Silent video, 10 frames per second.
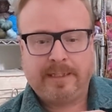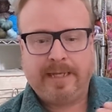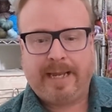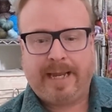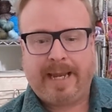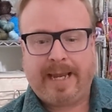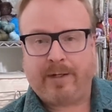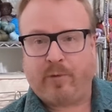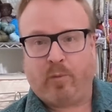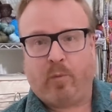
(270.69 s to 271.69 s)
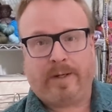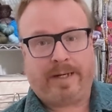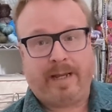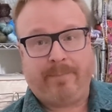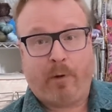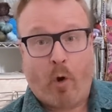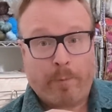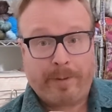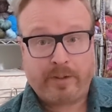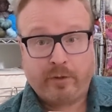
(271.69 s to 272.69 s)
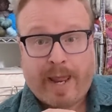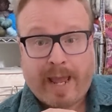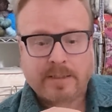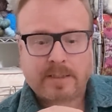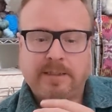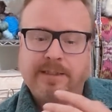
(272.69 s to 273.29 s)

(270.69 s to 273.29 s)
and what I'm hoping to do next.